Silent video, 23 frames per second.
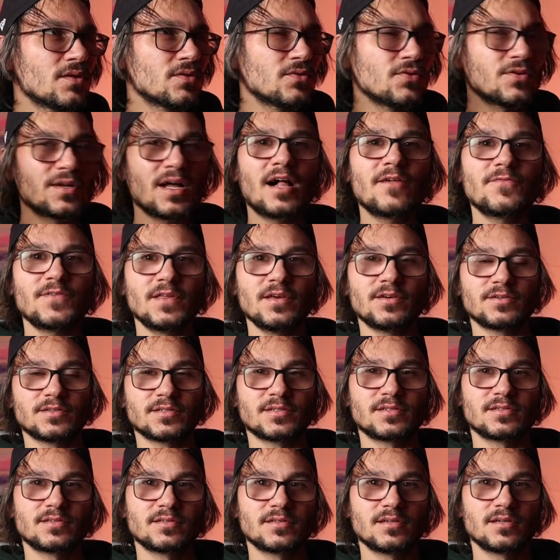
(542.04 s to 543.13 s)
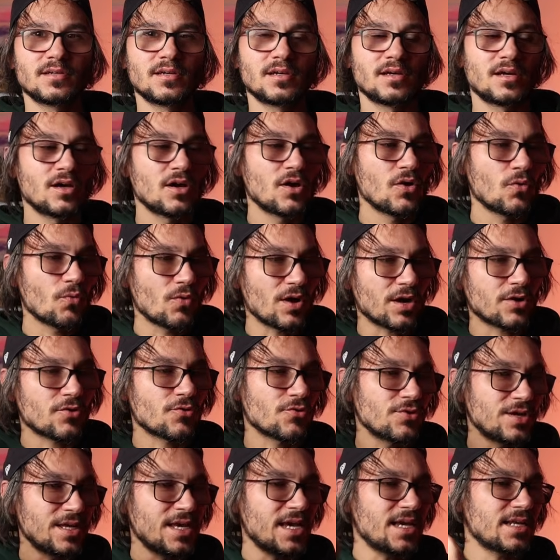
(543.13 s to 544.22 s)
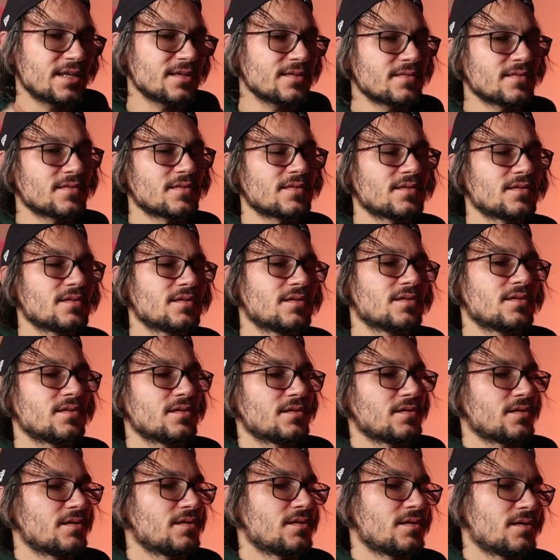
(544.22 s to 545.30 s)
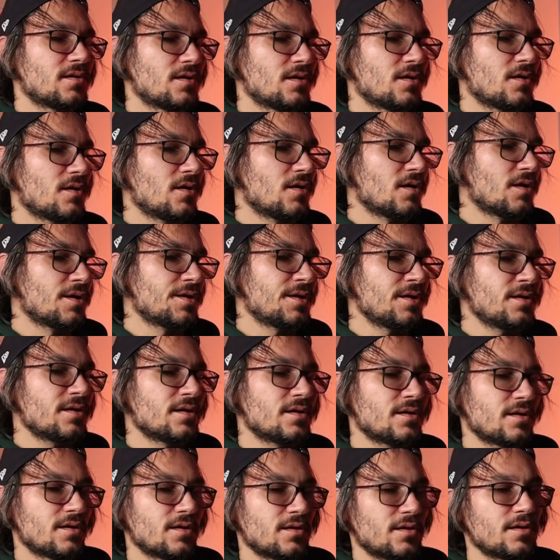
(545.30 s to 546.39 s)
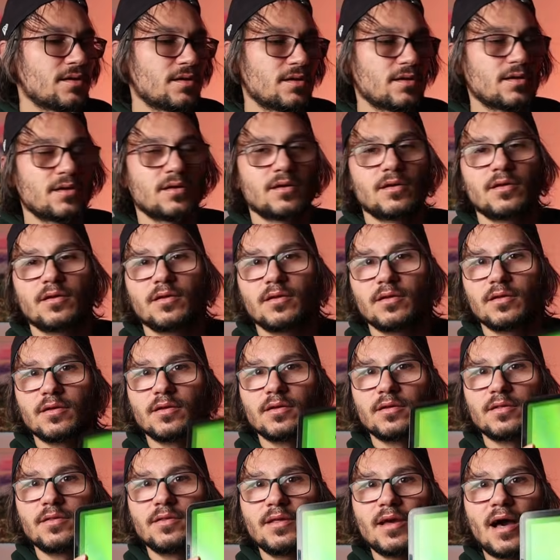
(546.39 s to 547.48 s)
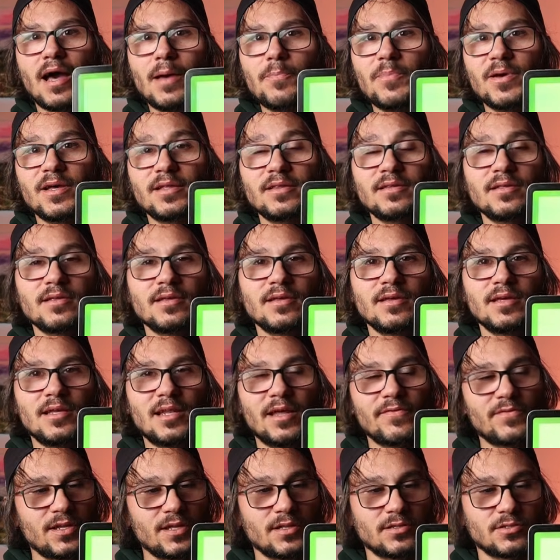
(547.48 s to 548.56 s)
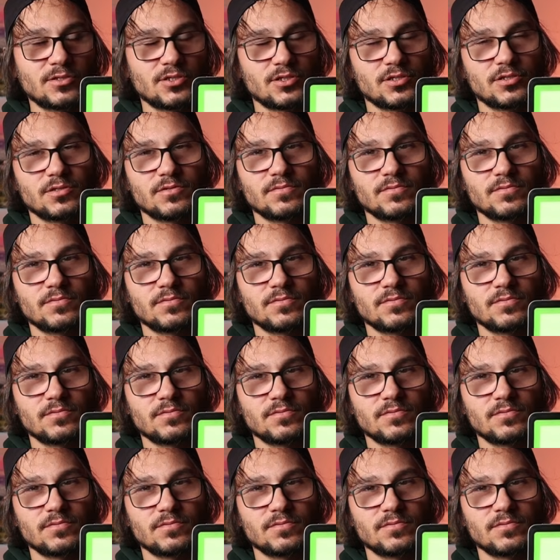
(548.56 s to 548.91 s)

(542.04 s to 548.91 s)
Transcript: 2.5 years were created on the iPad 11-inch.